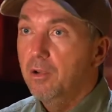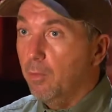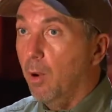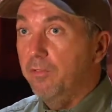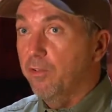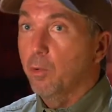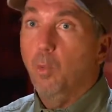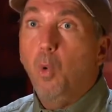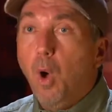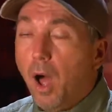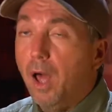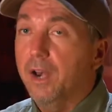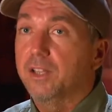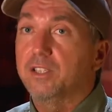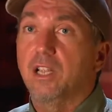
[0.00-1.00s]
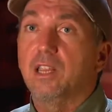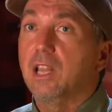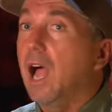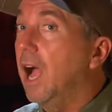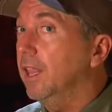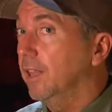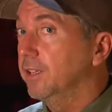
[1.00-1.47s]
Well, for one, it's a
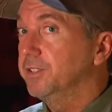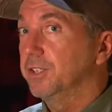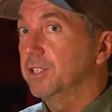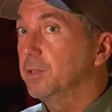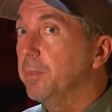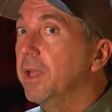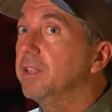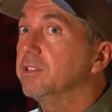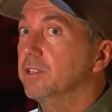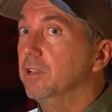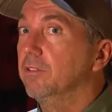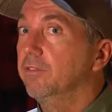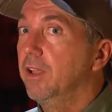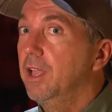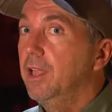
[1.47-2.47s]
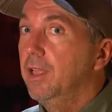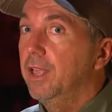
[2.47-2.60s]
lot less expensive,